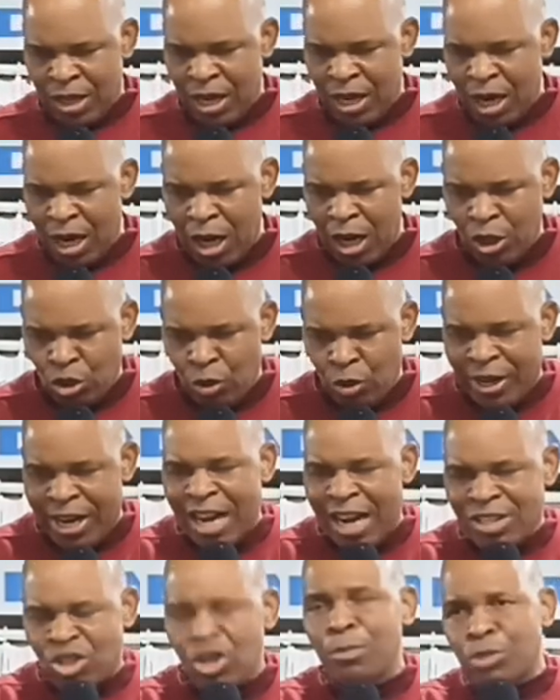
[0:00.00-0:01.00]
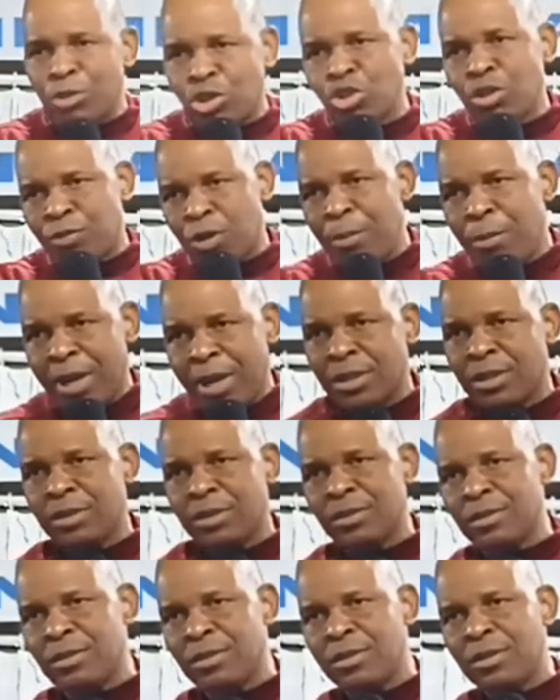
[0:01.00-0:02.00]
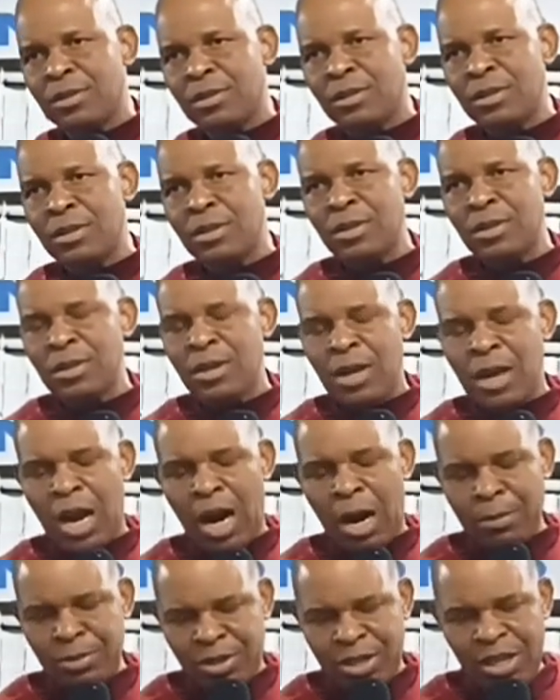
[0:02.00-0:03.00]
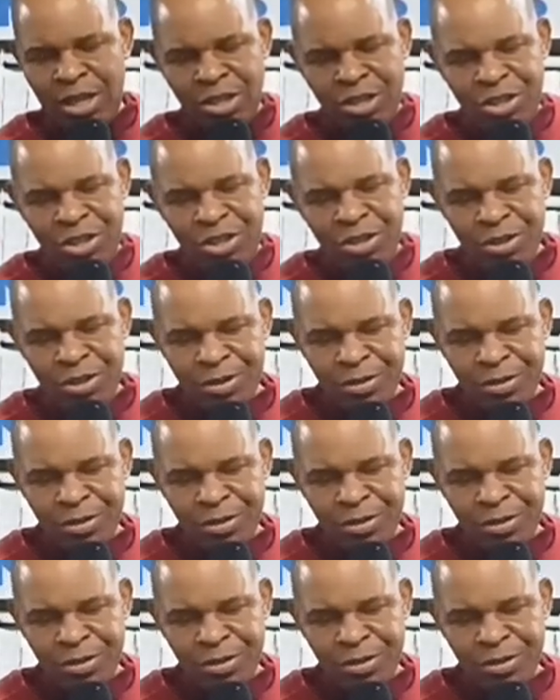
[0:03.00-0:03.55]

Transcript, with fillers: uh, you get some truth from it. I'm telling you.